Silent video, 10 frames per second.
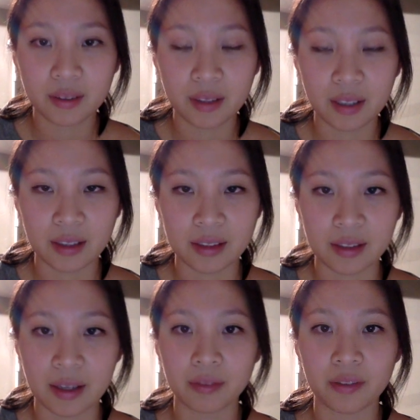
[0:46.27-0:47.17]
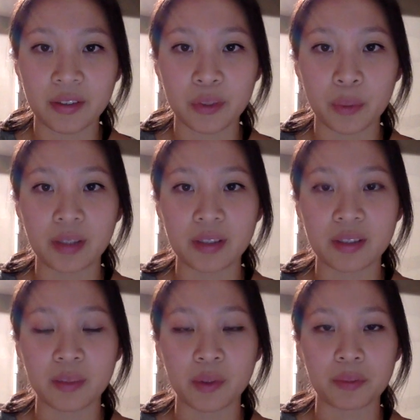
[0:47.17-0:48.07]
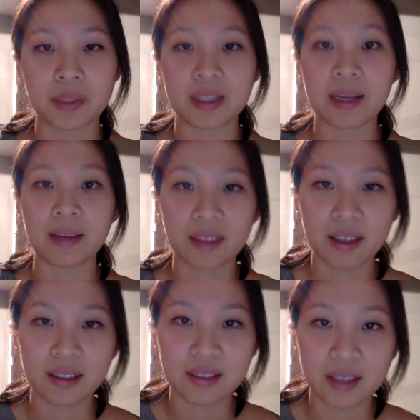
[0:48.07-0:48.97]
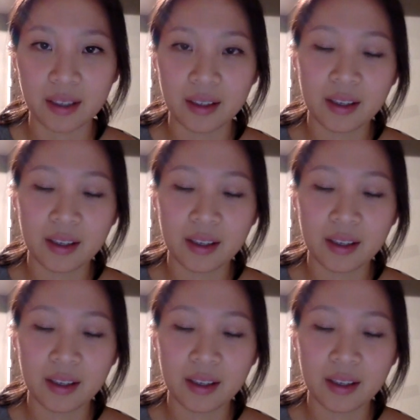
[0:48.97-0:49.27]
in his life as well as the most mundane things, like